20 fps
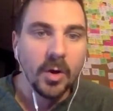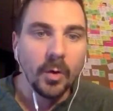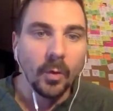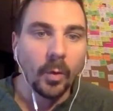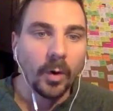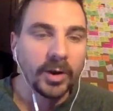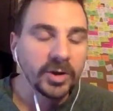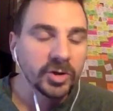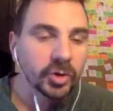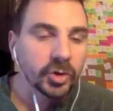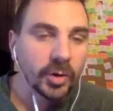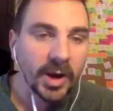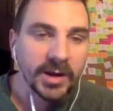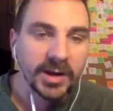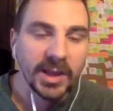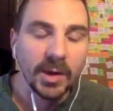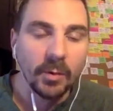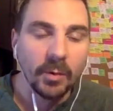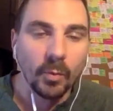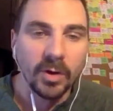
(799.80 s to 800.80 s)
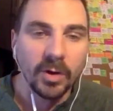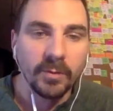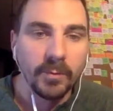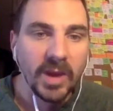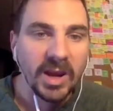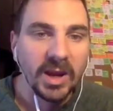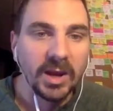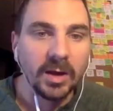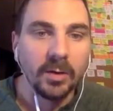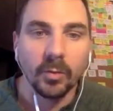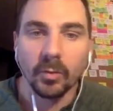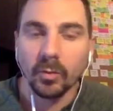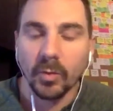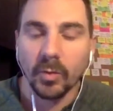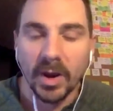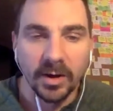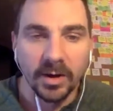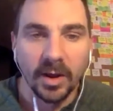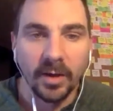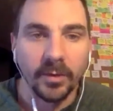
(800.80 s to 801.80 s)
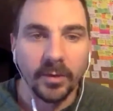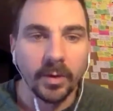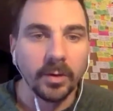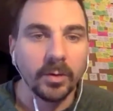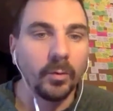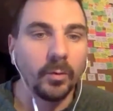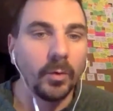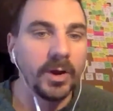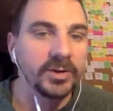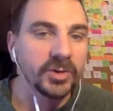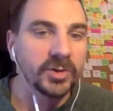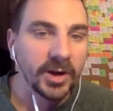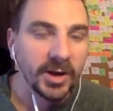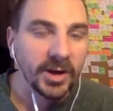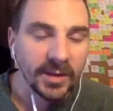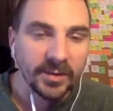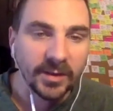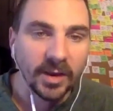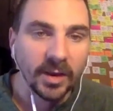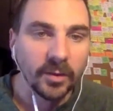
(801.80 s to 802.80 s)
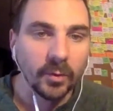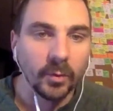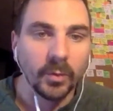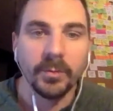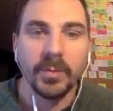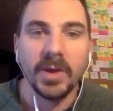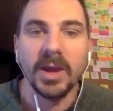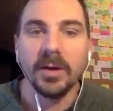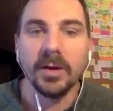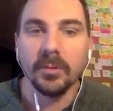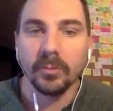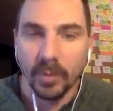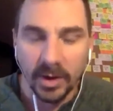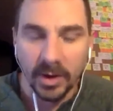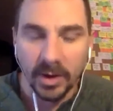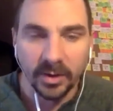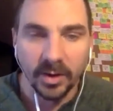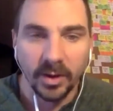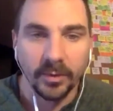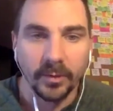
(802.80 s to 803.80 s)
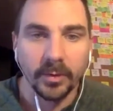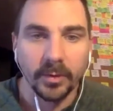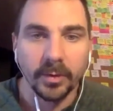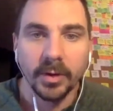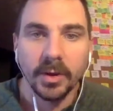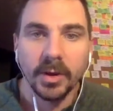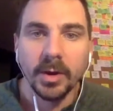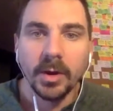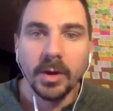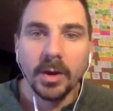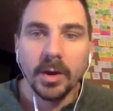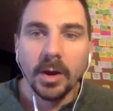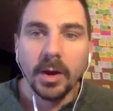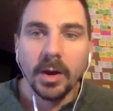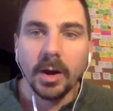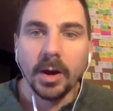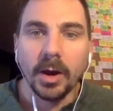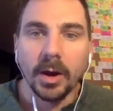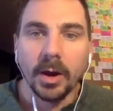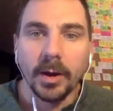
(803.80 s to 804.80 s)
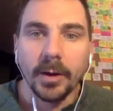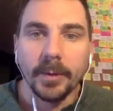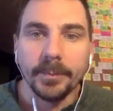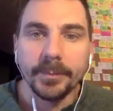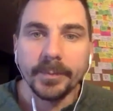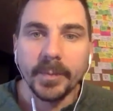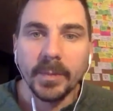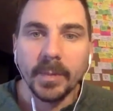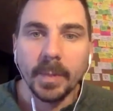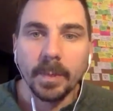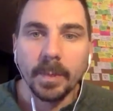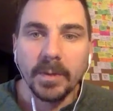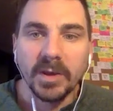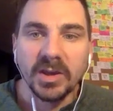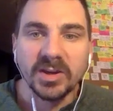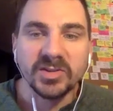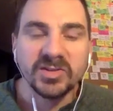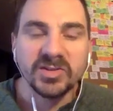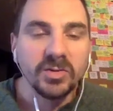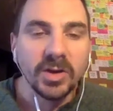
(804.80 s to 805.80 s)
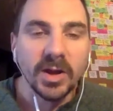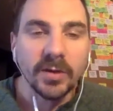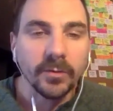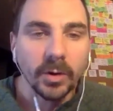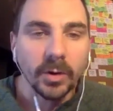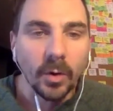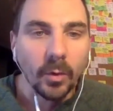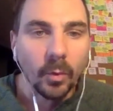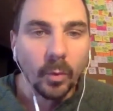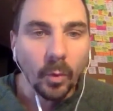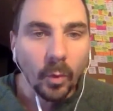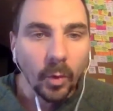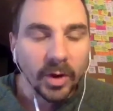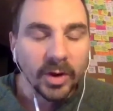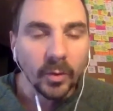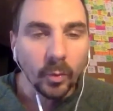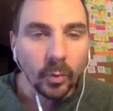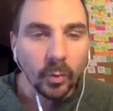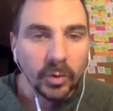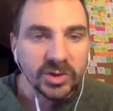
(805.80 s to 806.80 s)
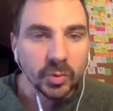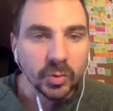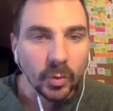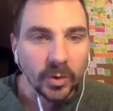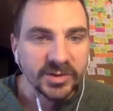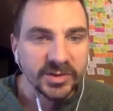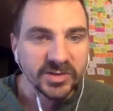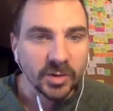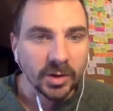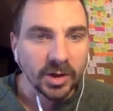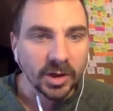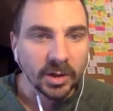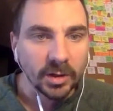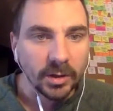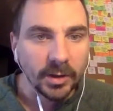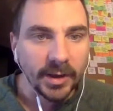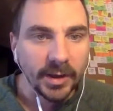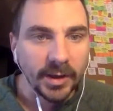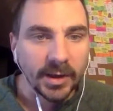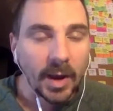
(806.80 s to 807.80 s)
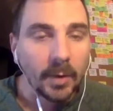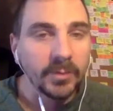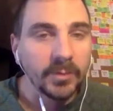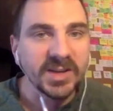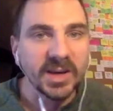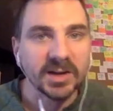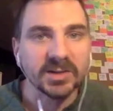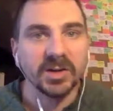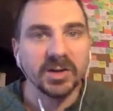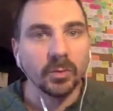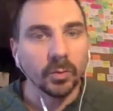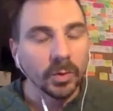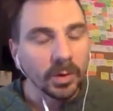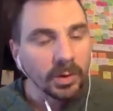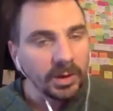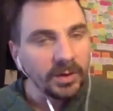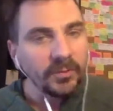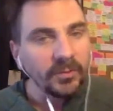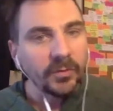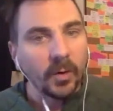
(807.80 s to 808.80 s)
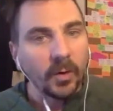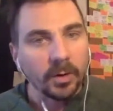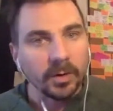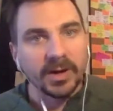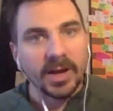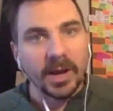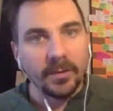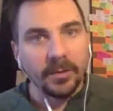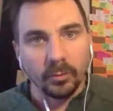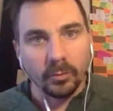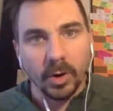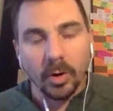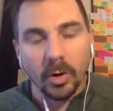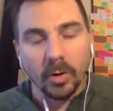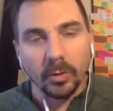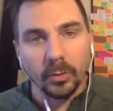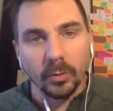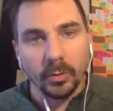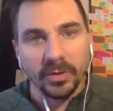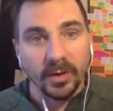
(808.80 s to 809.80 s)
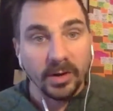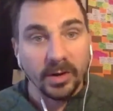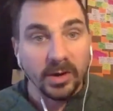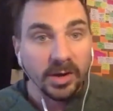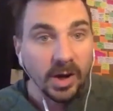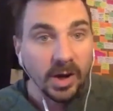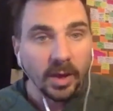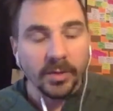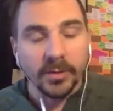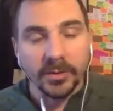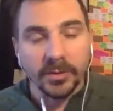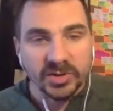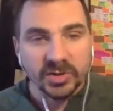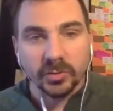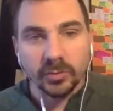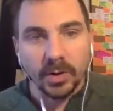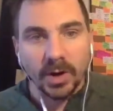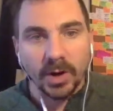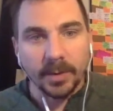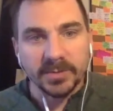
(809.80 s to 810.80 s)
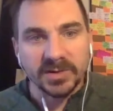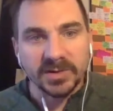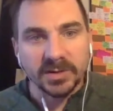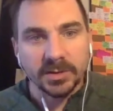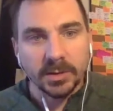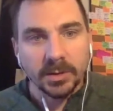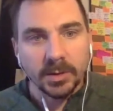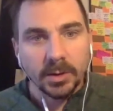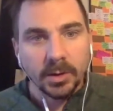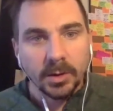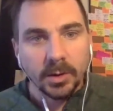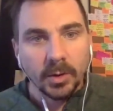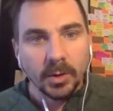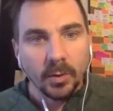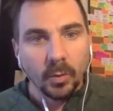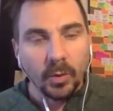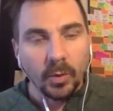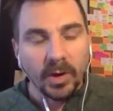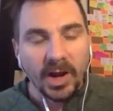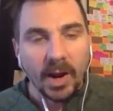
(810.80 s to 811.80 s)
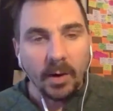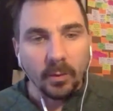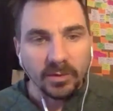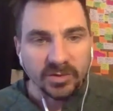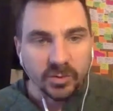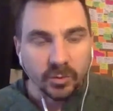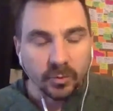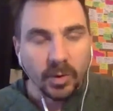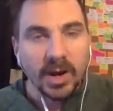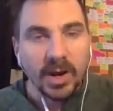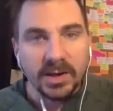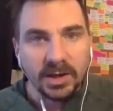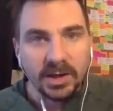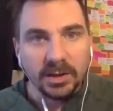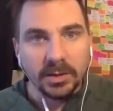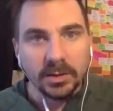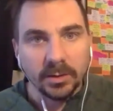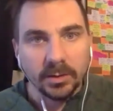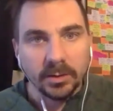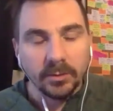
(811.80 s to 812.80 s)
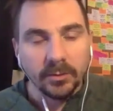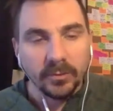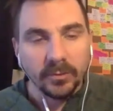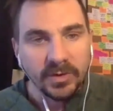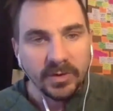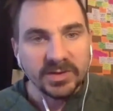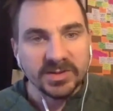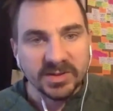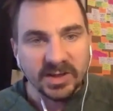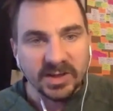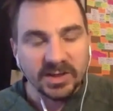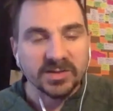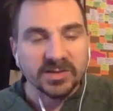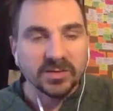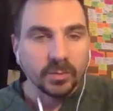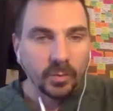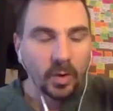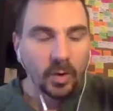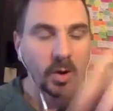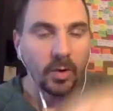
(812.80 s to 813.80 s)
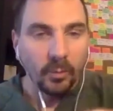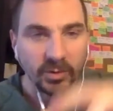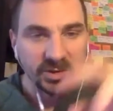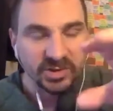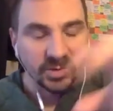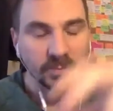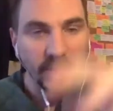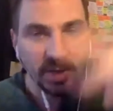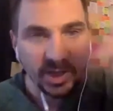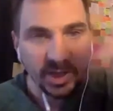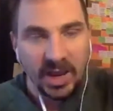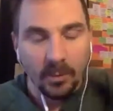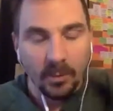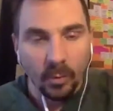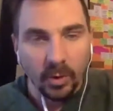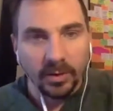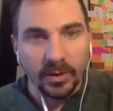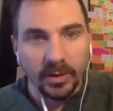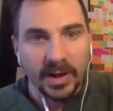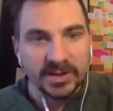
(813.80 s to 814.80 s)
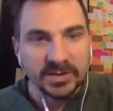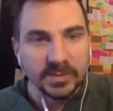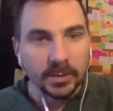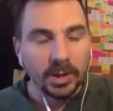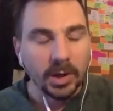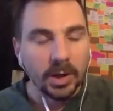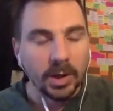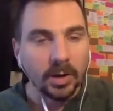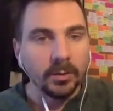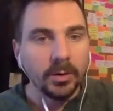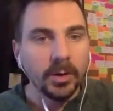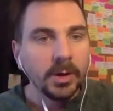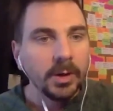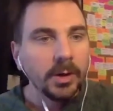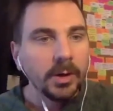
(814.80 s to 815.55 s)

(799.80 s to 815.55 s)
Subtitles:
While you're trying to get one made, write another. While you're trying to get the other one made, write another. Because you never know which one is going to click. I was actually really far down the road with another script when I was writing Viscous, which became What Lies Below.